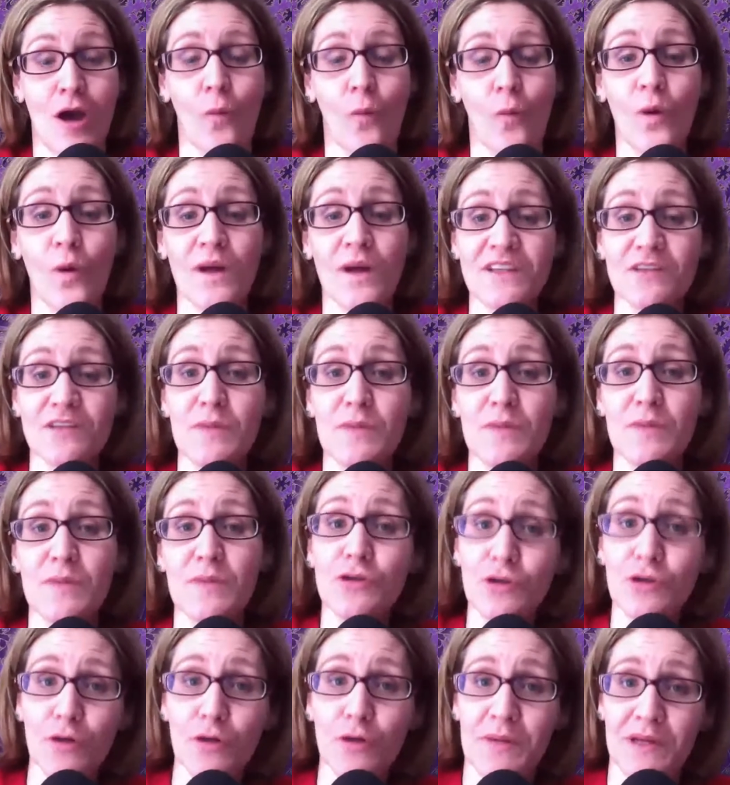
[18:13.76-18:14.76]
What's been
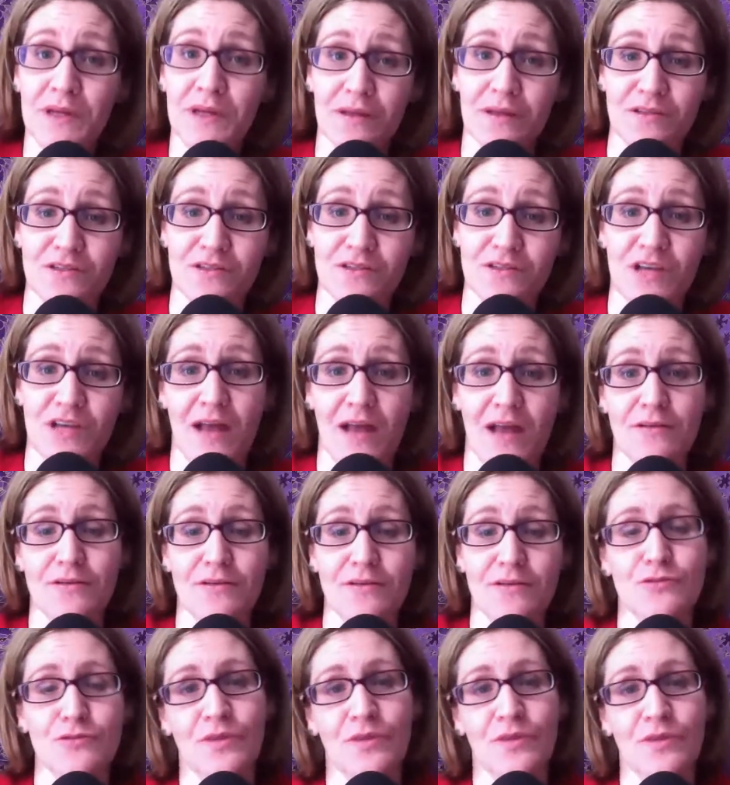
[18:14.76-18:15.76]
your biggest
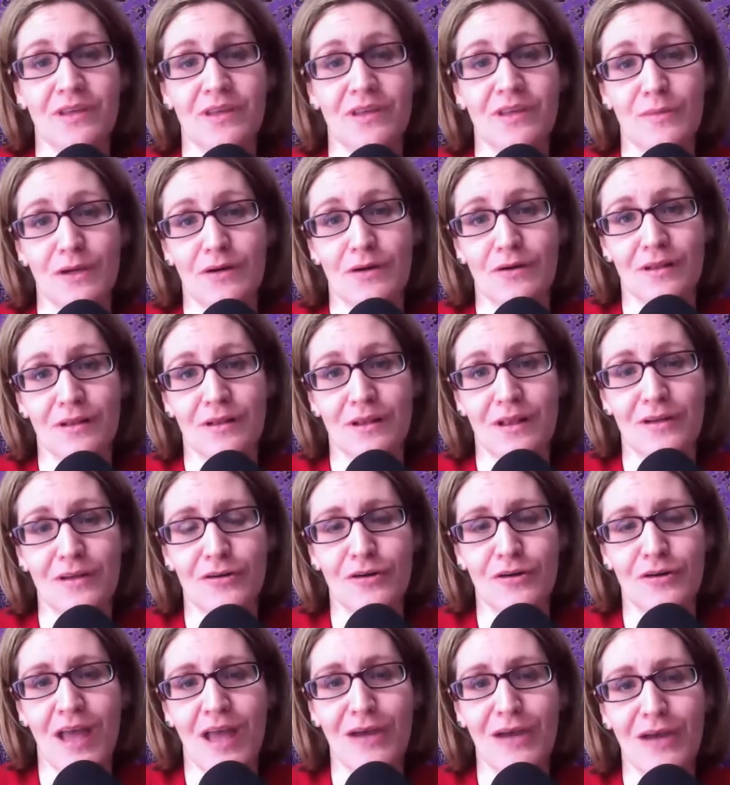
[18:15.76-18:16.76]
challenge with email clutter,
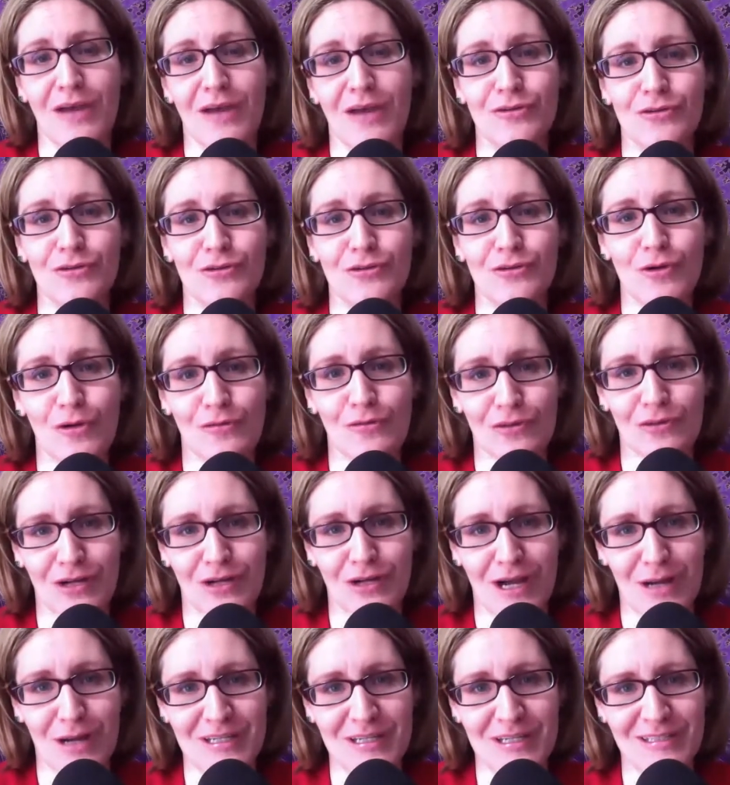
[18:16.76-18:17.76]
and how did you
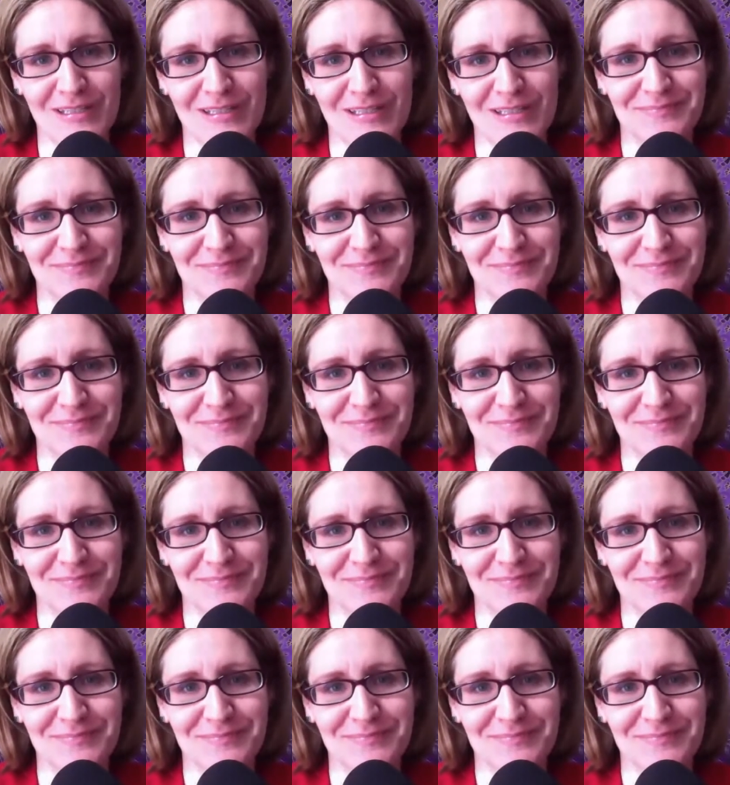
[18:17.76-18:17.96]
overcome it?